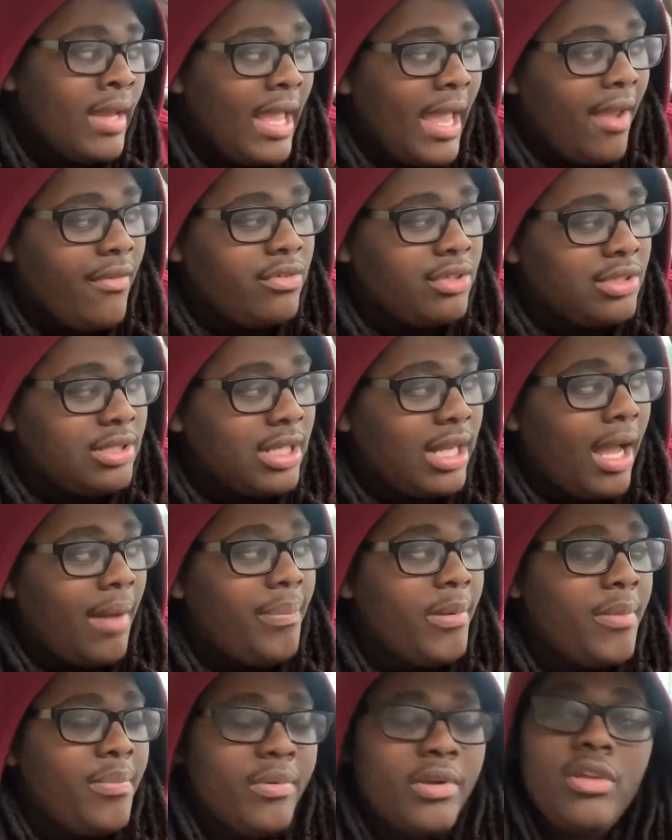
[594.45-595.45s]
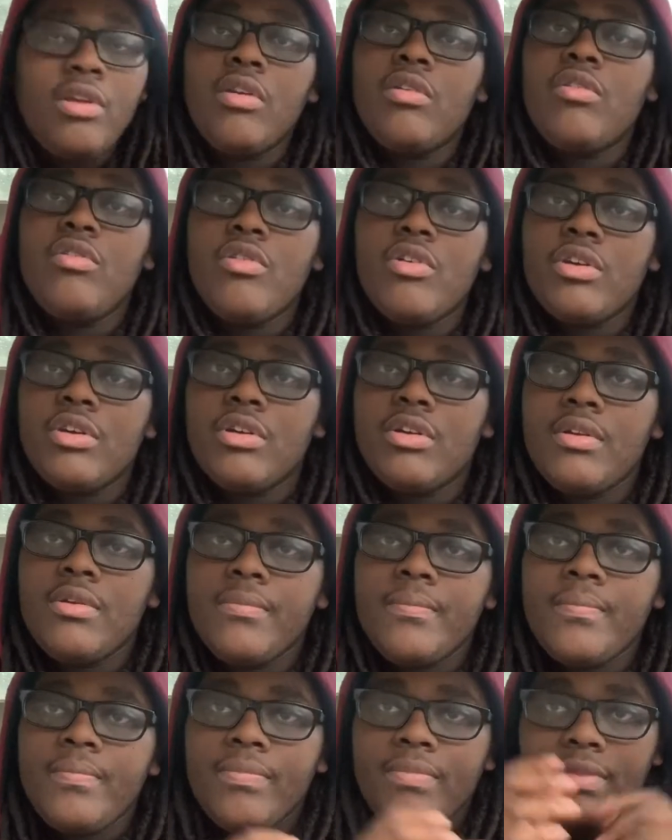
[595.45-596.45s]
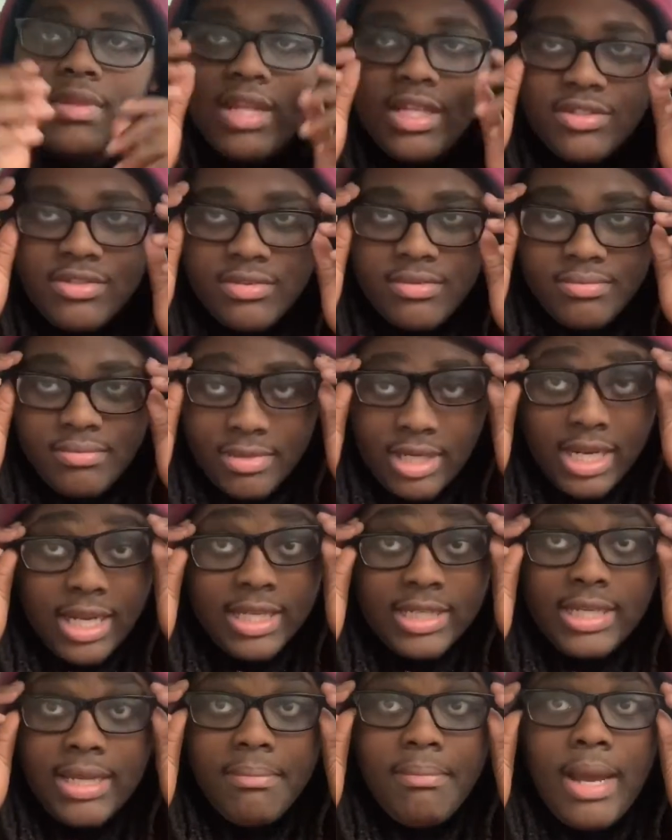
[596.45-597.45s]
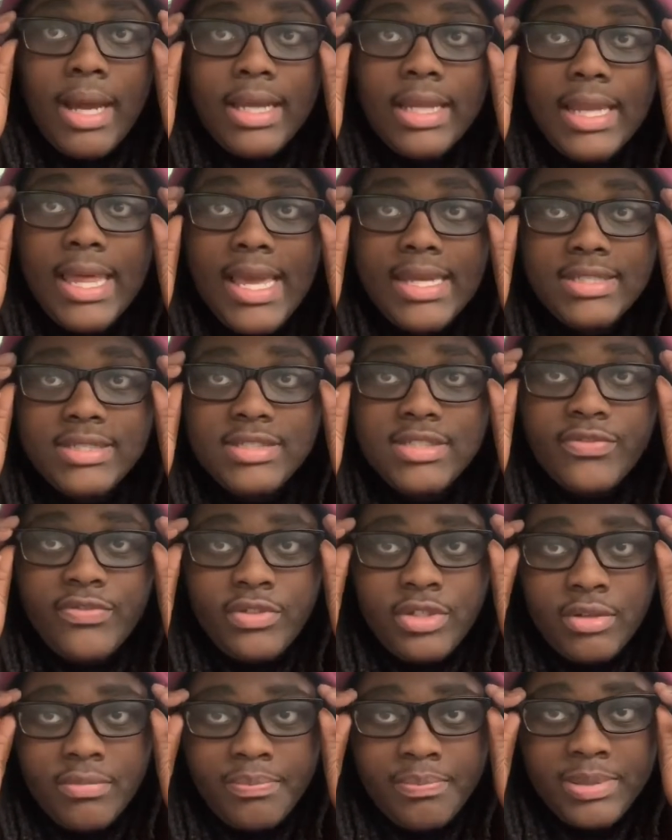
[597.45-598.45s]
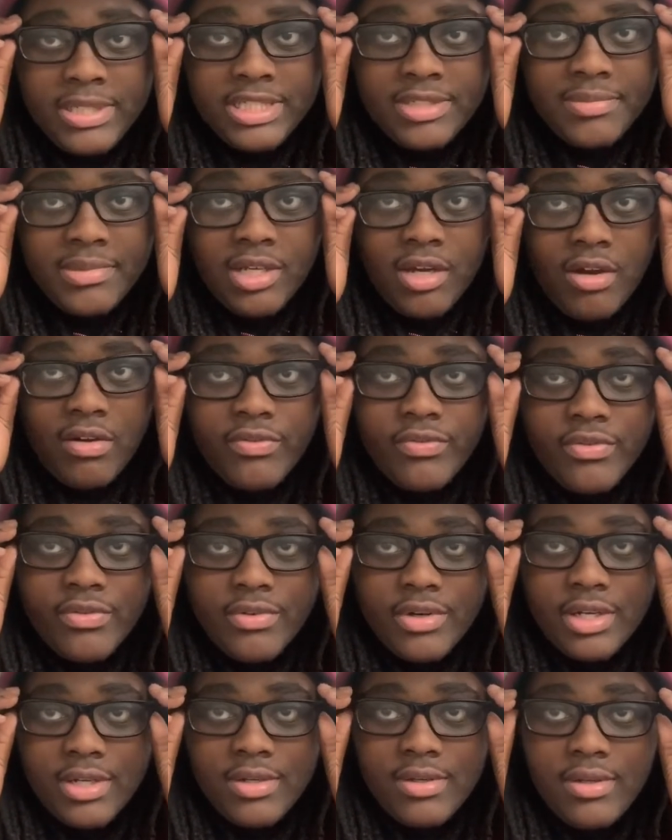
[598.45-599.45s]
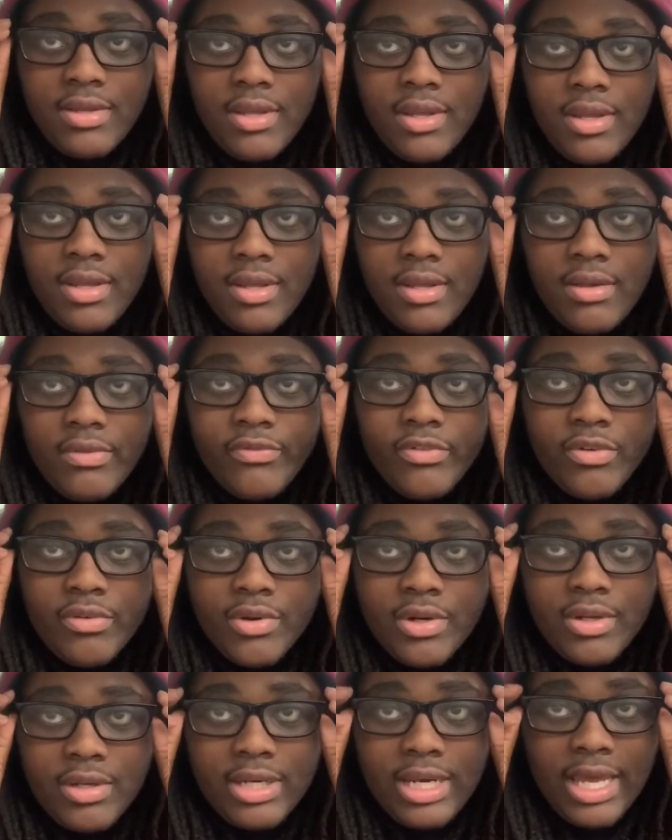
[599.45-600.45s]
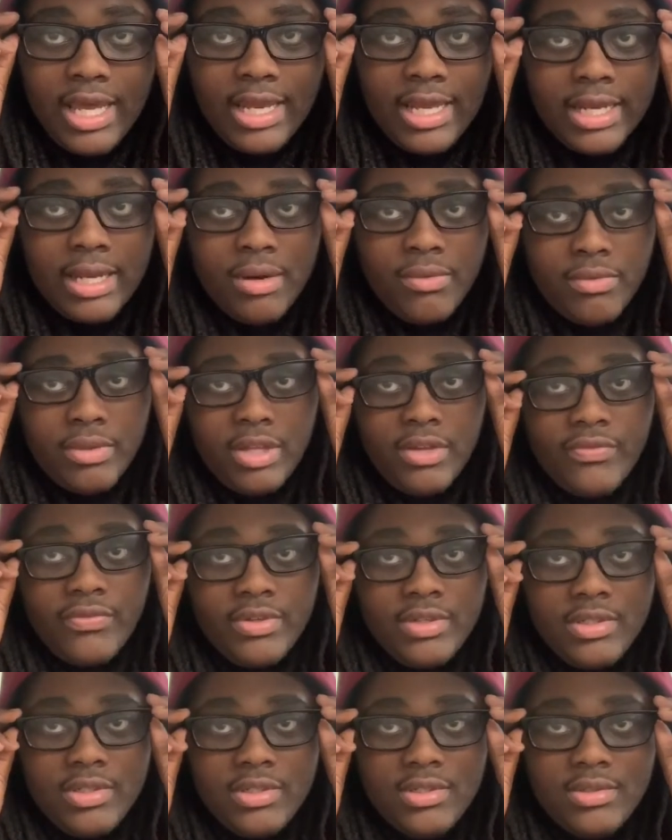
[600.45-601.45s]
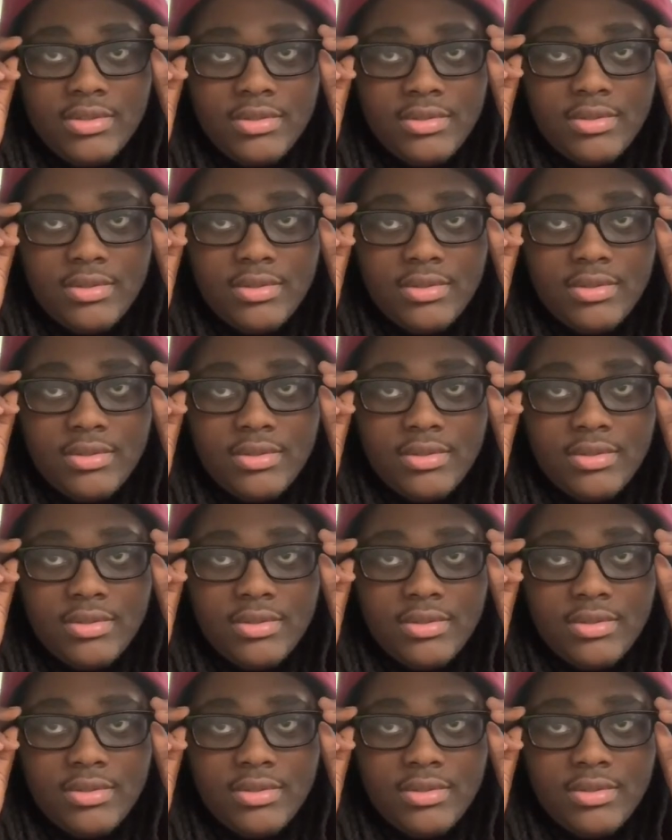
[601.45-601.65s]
If you still got people in your corner that you, man, my glasses are finna piss me off for real. For real now. Like, I'm really finna